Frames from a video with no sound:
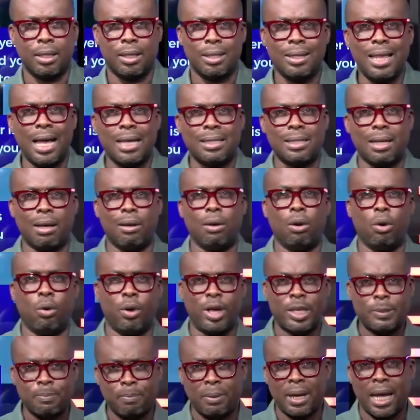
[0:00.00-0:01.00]
That's how
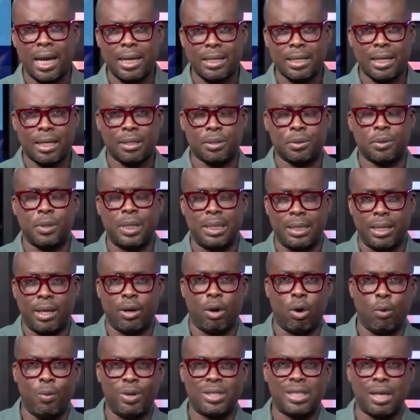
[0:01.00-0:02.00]
lawyers ply their trade. They
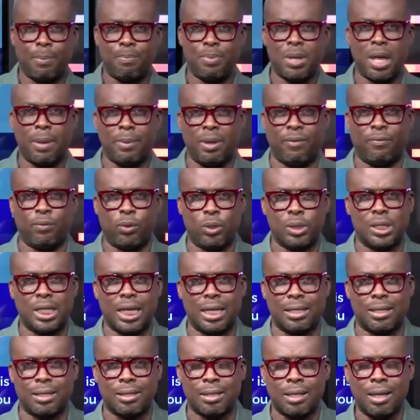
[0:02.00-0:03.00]
always appear before
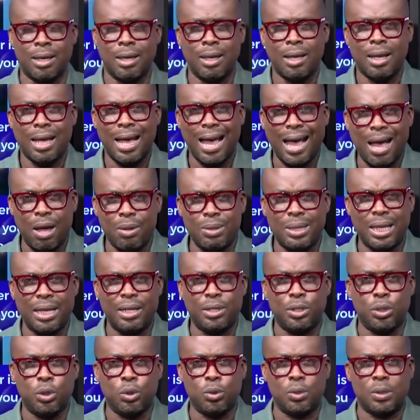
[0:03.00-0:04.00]
judges. How
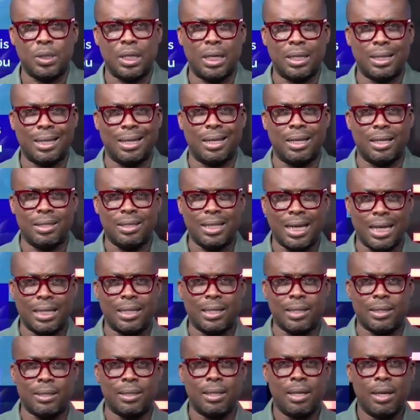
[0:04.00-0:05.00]
then do you say that the
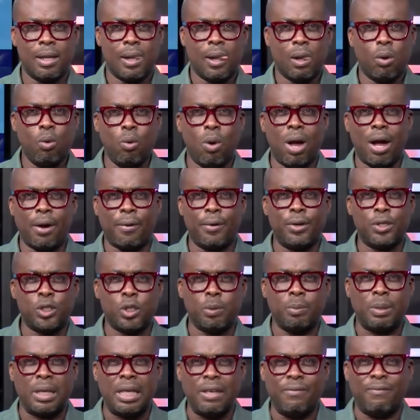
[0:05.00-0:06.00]
judges who are going
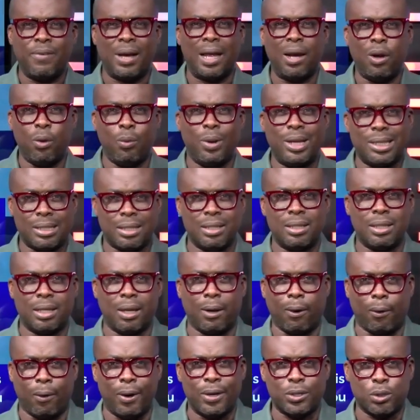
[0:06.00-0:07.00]
to be evaluating the
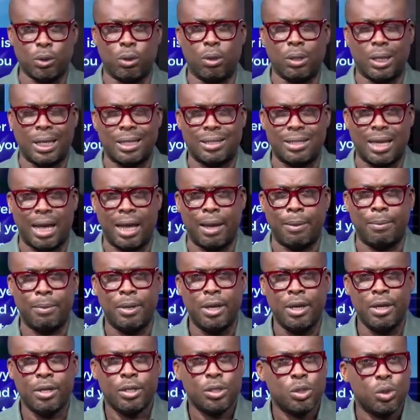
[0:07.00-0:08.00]
lawyers all the time
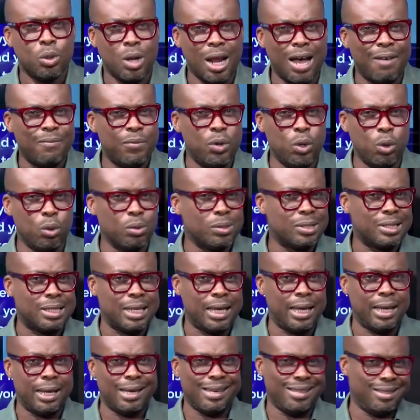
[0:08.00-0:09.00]
should have no
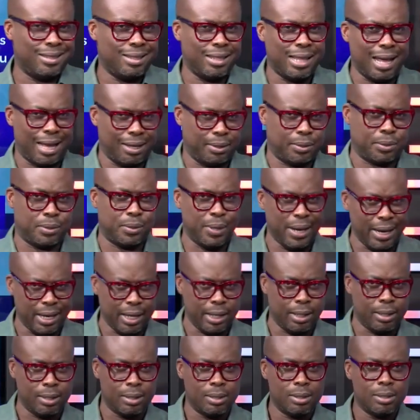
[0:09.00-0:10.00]
say in their
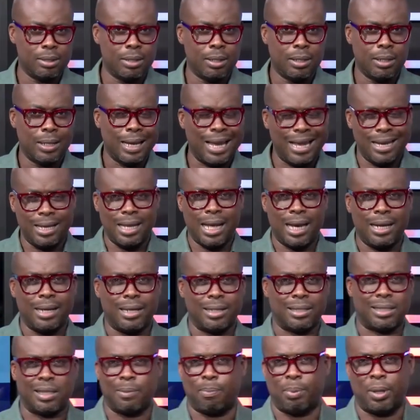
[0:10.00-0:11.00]
training and their
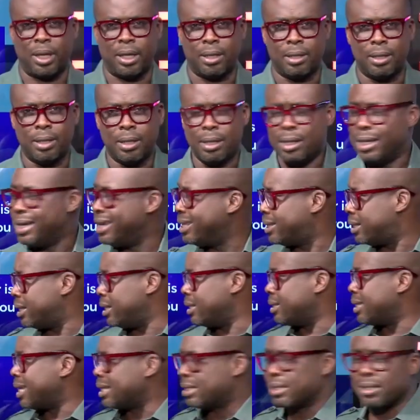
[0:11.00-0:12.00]
discipline? He
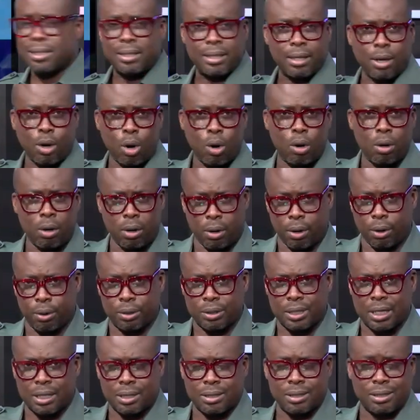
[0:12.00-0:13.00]
thinks that is
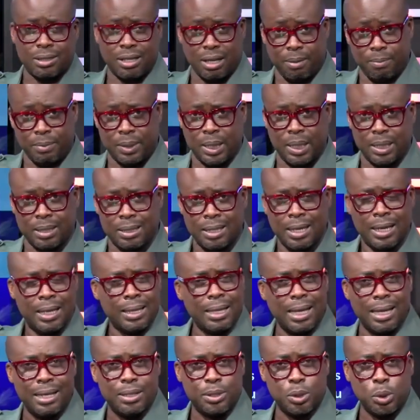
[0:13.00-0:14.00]
incongruous. Uncle Sam thinks
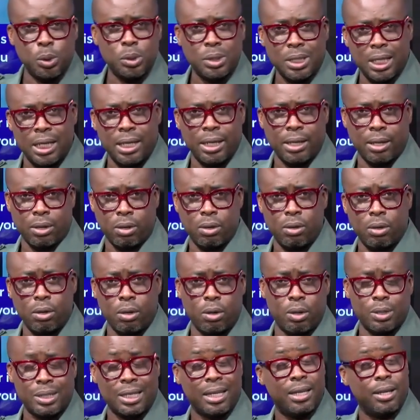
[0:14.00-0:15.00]
that is totally
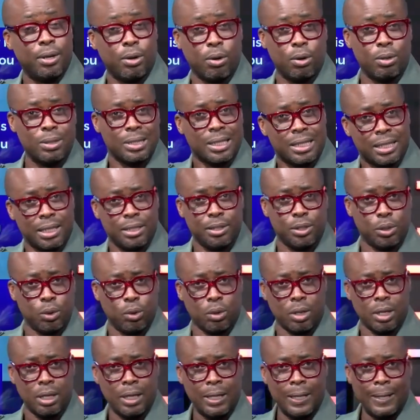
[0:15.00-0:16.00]
incongruous and he calls it a
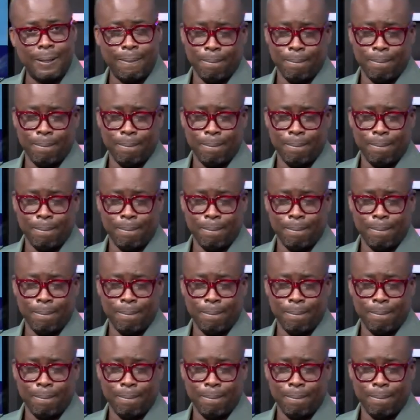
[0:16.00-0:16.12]
joke.